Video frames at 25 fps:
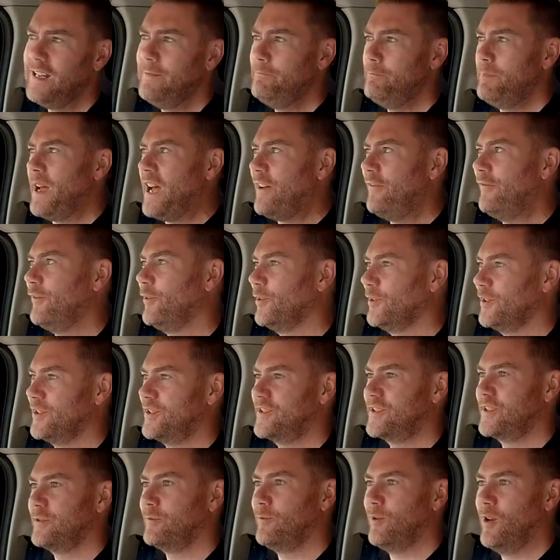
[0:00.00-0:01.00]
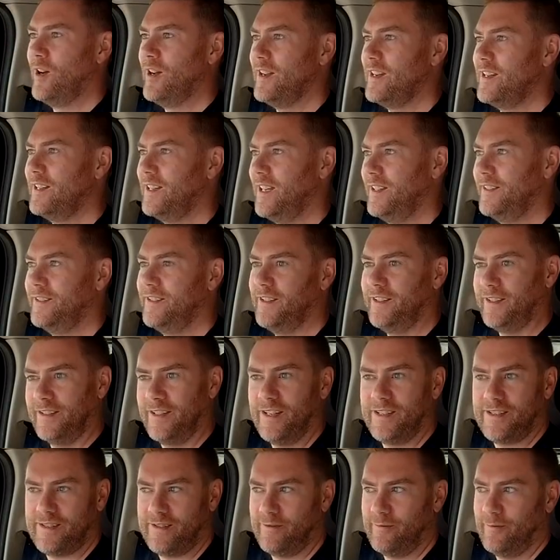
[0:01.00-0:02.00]
Is he completely baffled as to why London
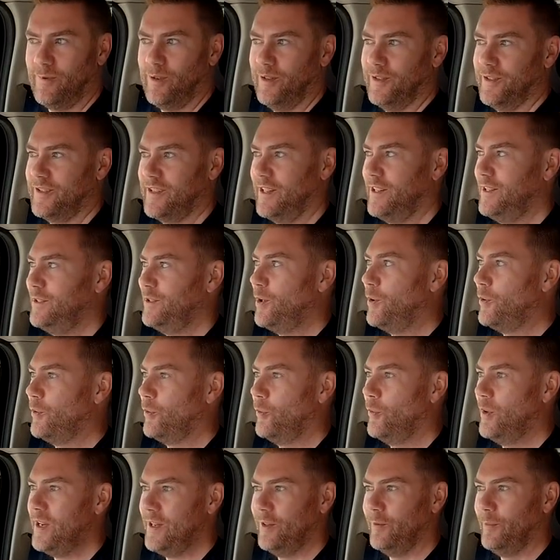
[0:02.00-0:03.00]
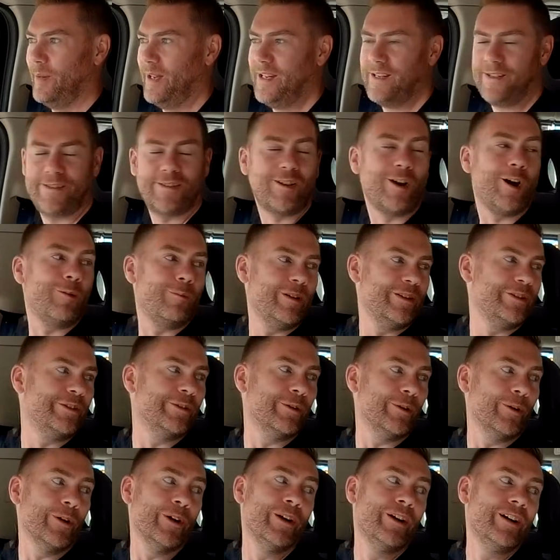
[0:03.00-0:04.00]
doesn't want a long wheelbase
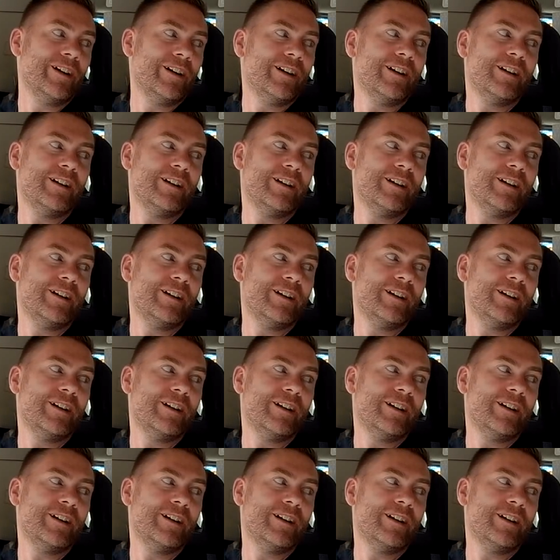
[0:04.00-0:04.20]
Commodore?